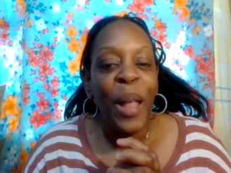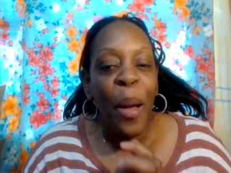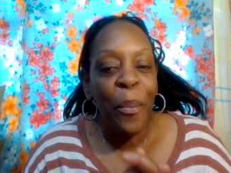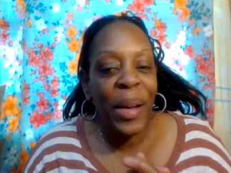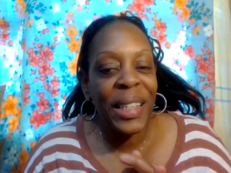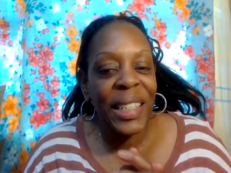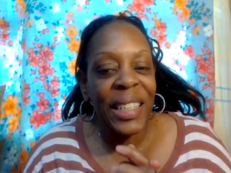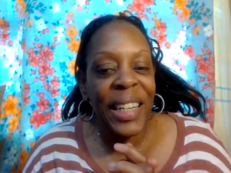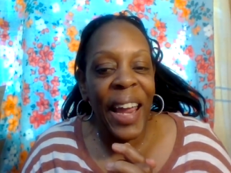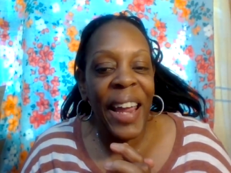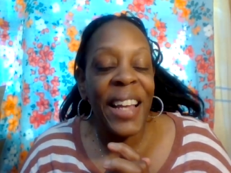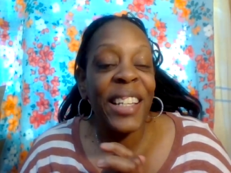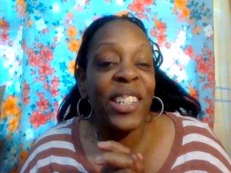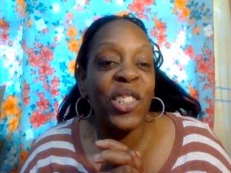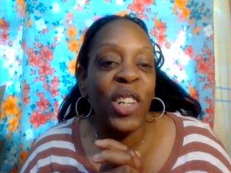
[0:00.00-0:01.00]
But today
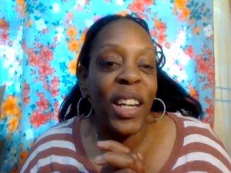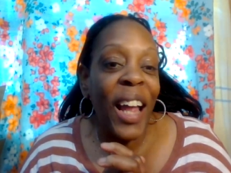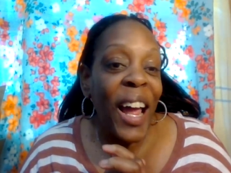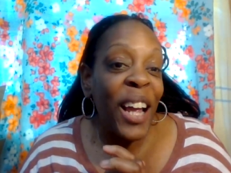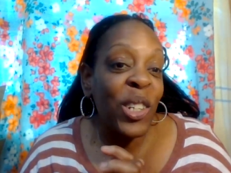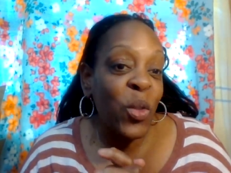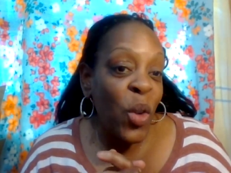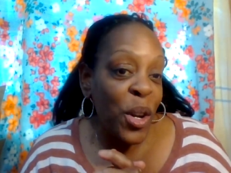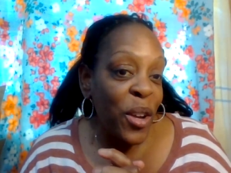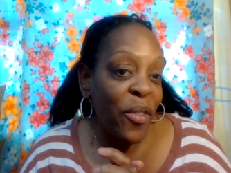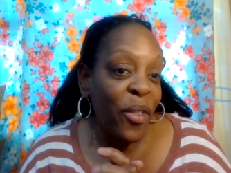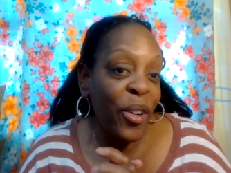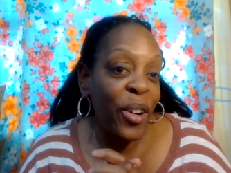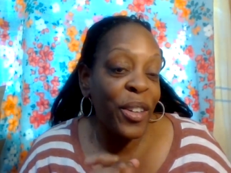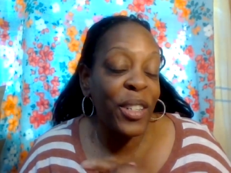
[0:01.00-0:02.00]
is July
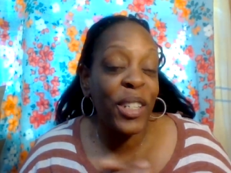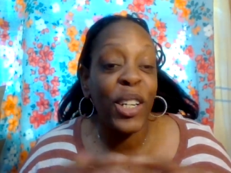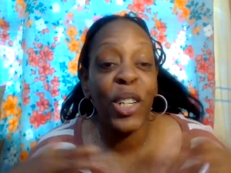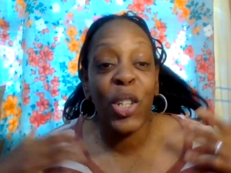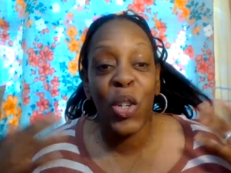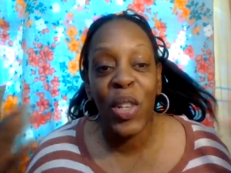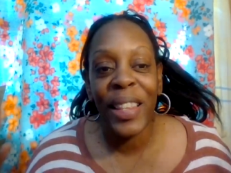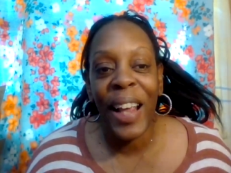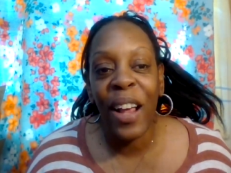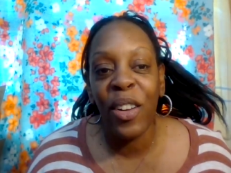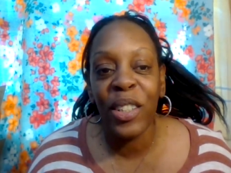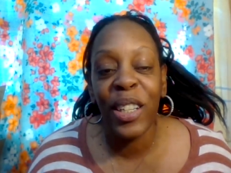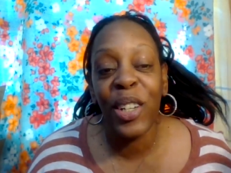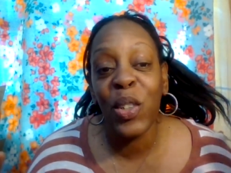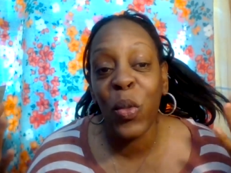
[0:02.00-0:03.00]
21st,
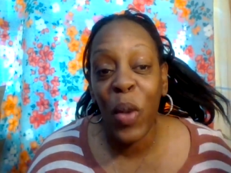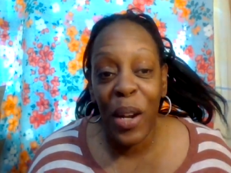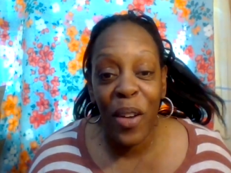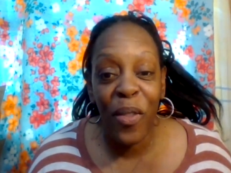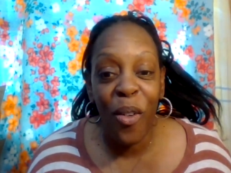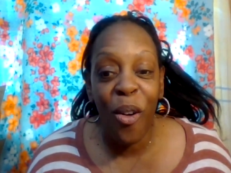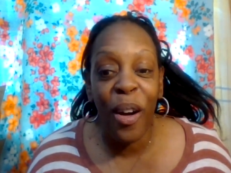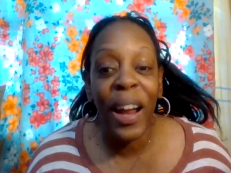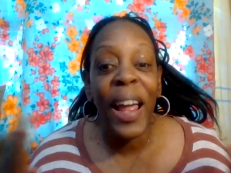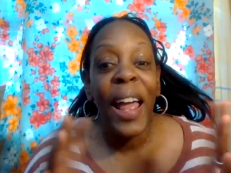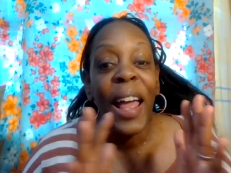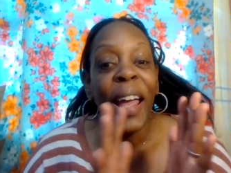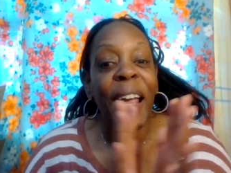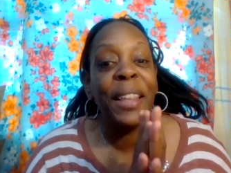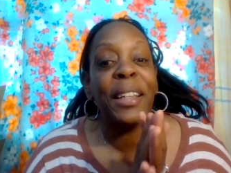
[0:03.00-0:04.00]
2024, and
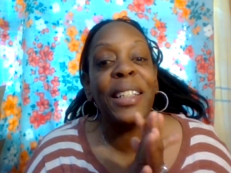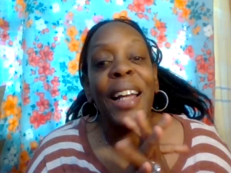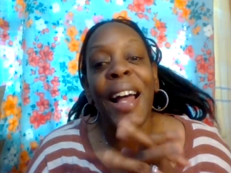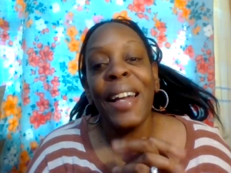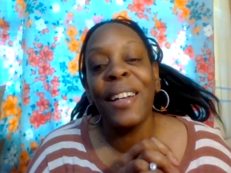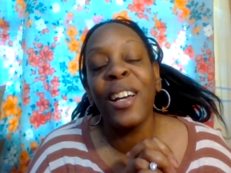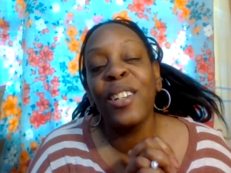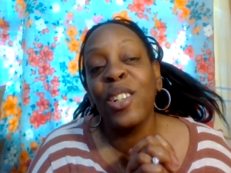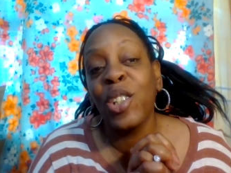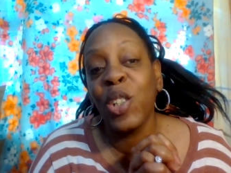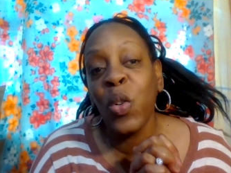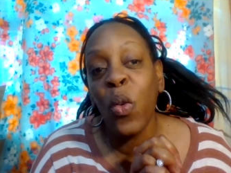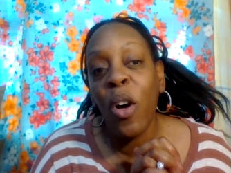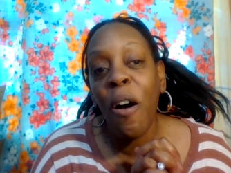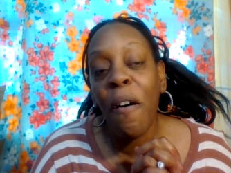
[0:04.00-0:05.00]
the time now is
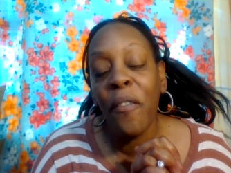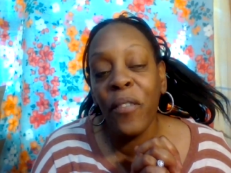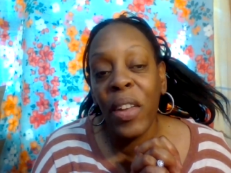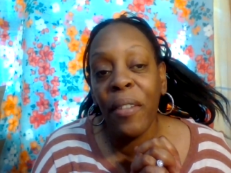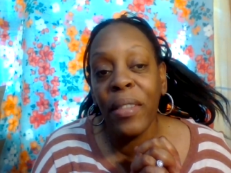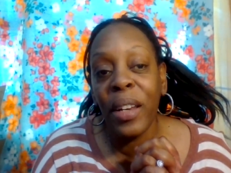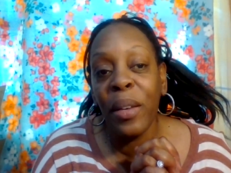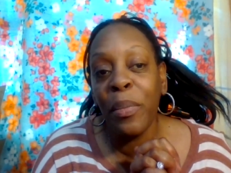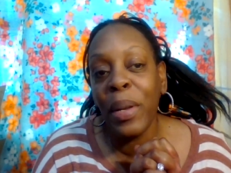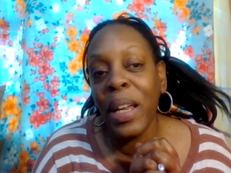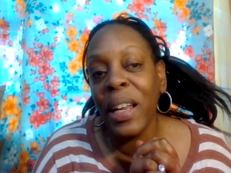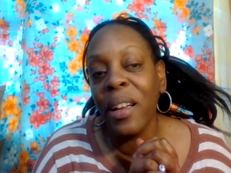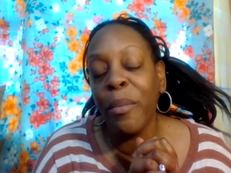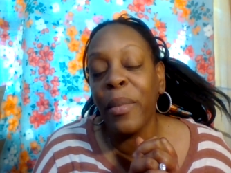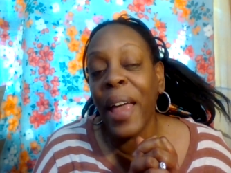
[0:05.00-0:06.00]
12:50
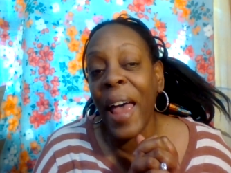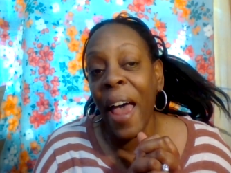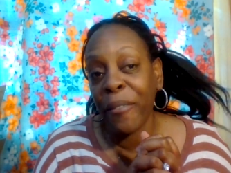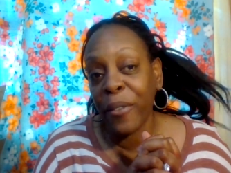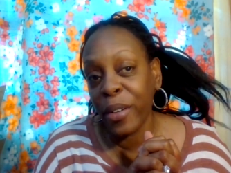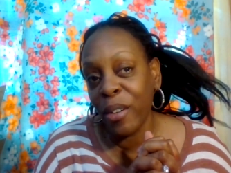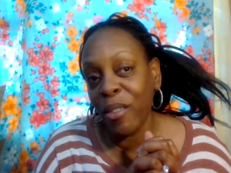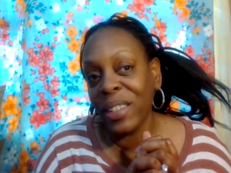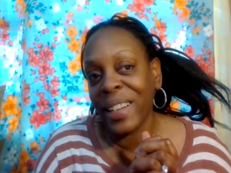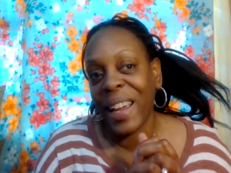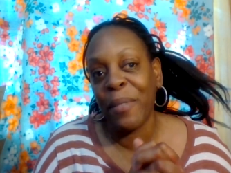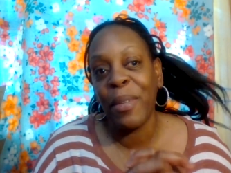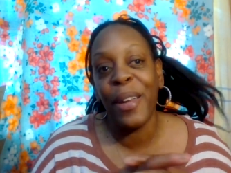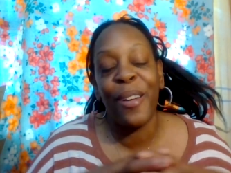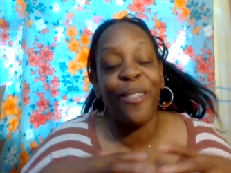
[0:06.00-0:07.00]
p.m. afternoon
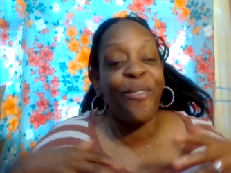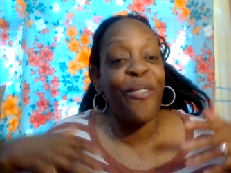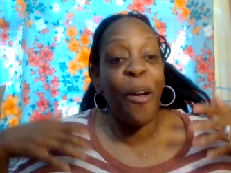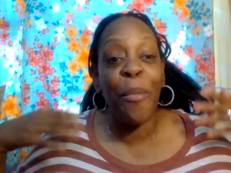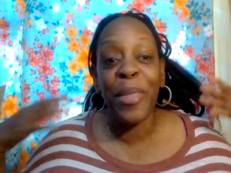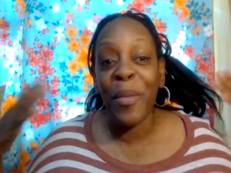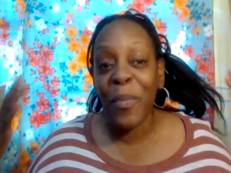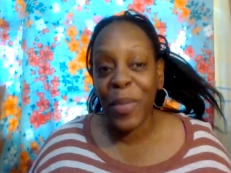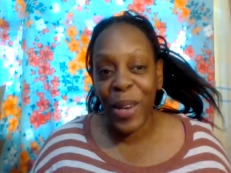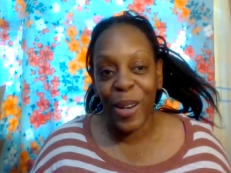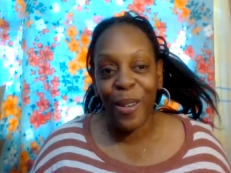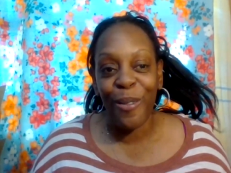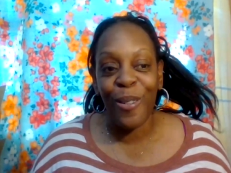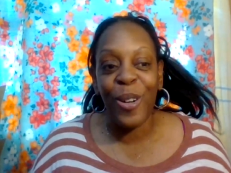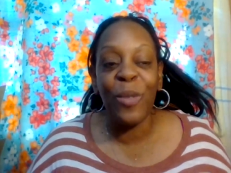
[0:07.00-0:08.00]
time here from the
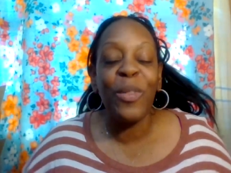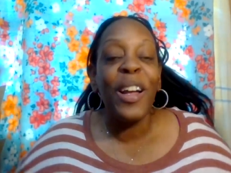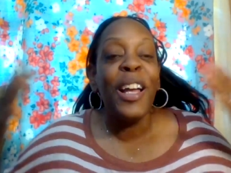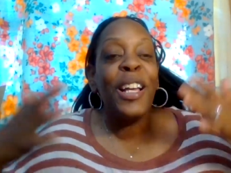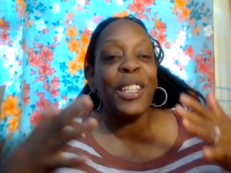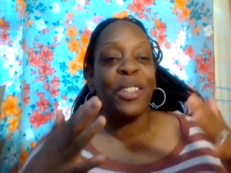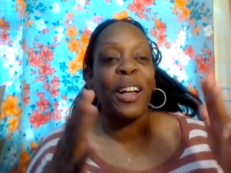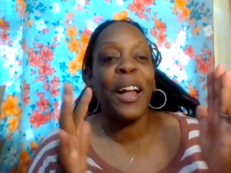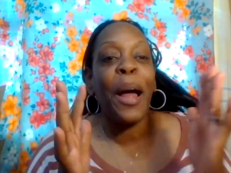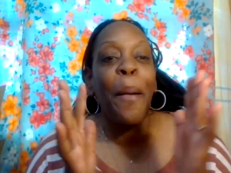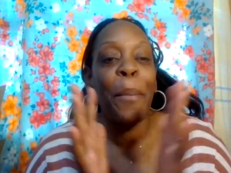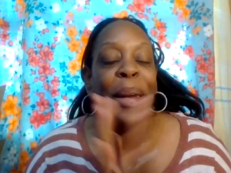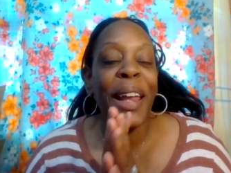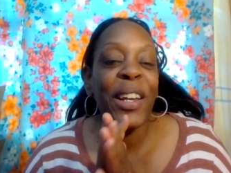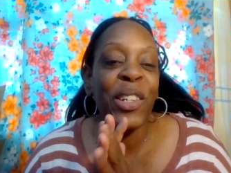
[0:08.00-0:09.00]
beauty room. So
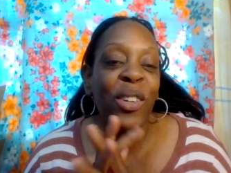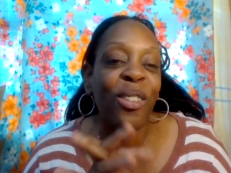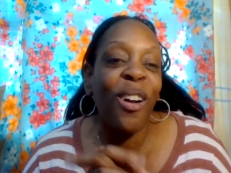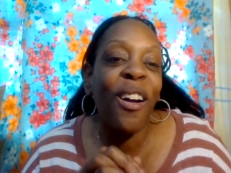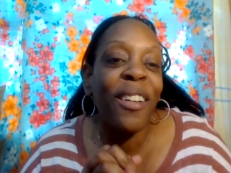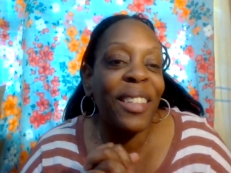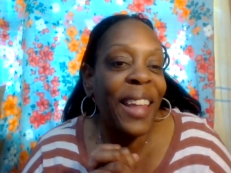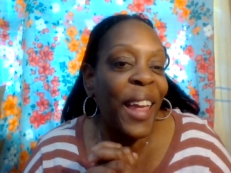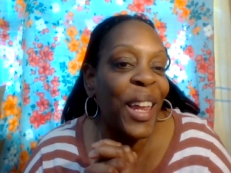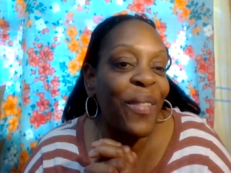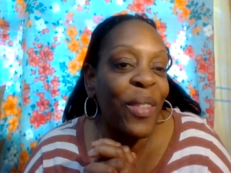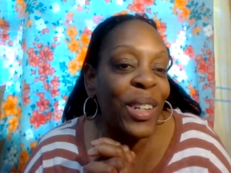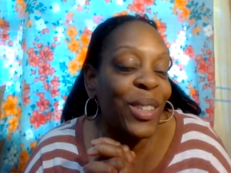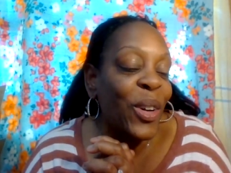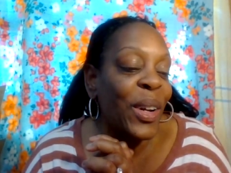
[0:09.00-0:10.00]
God bless you all. Thank you
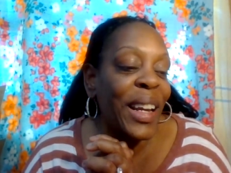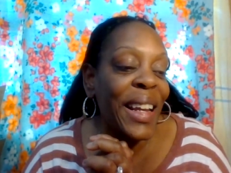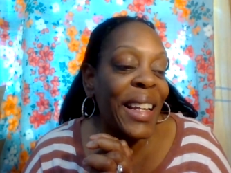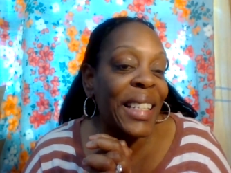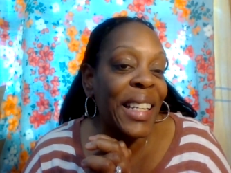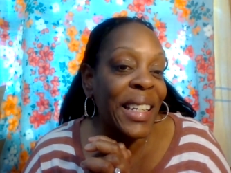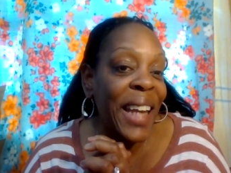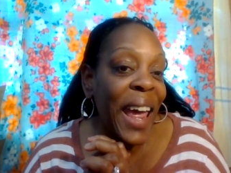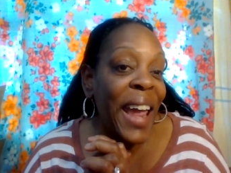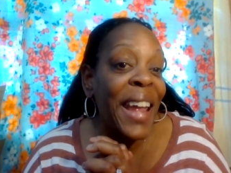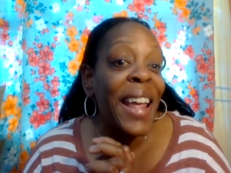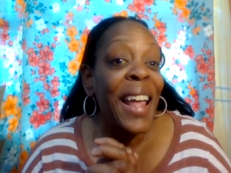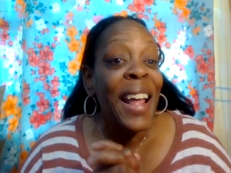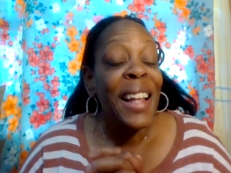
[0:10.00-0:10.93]
for tuning in today.